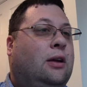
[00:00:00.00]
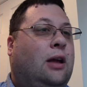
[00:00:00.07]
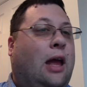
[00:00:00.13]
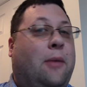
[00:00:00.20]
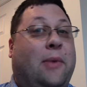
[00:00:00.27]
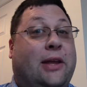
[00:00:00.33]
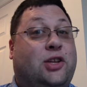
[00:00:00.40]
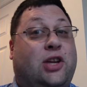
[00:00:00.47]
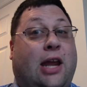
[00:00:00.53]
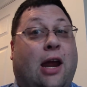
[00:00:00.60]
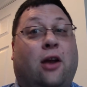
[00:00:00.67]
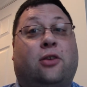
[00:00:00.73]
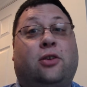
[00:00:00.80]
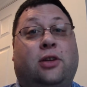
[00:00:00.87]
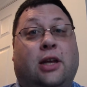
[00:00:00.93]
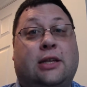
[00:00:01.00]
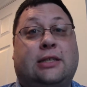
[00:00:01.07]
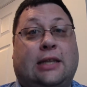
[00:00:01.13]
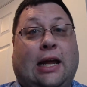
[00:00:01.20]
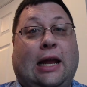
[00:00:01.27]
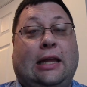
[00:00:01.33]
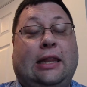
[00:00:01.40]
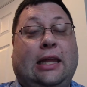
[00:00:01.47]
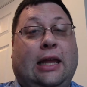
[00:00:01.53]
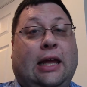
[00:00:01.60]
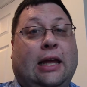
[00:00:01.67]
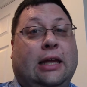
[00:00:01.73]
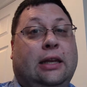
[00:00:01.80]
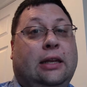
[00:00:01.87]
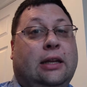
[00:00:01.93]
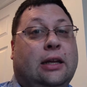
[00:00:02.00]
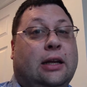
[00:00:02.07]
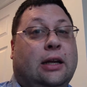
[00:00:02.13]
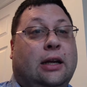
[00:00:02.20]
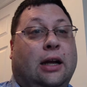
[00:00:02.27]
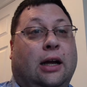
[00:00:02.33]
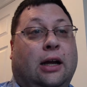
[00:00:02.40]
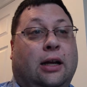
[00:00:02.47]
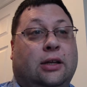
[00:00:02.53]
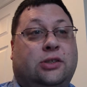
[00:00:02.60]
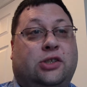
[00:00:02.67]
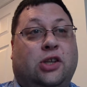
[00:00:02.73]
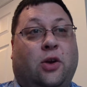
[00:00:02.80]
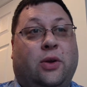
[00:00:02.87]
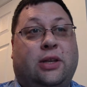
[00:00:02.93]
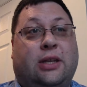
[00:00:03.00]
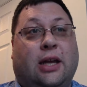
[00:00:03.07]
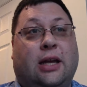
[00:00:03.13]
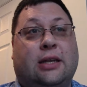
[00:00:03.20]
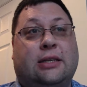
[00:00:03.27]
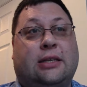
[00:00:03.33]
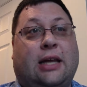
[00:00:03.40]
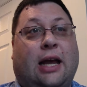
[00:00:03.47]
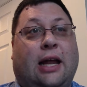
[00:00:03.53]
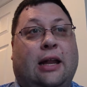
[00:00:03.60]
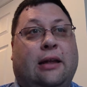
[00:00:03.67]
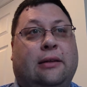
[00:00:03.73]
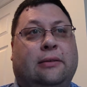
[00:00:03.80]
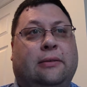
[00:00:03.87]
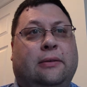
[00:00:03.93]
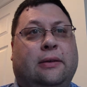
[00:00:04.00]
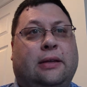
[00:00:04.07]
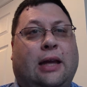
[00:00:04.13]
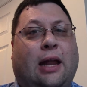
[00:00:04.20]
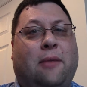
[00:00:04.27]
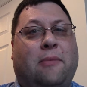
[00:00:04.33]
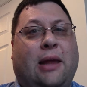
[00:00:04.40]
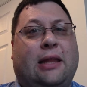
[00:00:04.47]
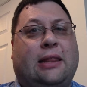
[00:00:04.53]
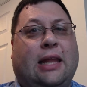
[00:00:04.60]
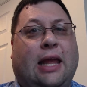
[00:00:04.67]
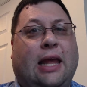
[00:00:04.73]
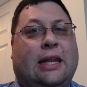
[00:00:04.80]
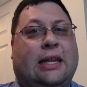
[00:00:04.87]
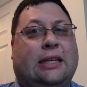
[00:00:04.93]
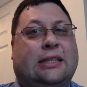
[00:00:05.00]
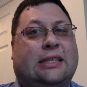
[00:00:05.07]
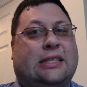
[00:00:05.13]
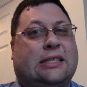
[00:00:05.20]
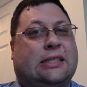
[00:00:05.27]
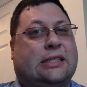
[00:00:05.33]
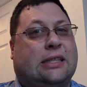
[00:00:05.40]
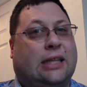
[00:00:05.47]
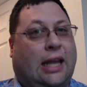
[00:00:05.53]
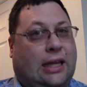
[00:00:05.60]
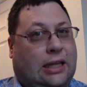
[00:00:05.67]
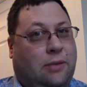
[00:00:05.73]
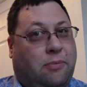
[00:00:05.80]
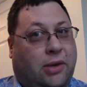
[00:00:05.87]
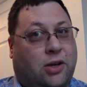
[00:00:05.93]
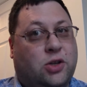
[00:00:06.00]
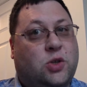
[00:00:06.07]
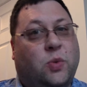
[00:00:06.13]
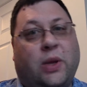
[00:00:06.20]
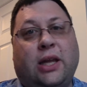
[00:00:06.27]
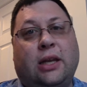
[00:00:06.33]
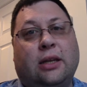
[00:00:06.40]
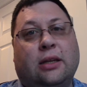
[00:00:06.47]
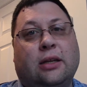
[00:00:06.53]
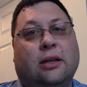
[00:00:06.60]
major character does die in the end, so it does kind of make the ending slightly bittersweet.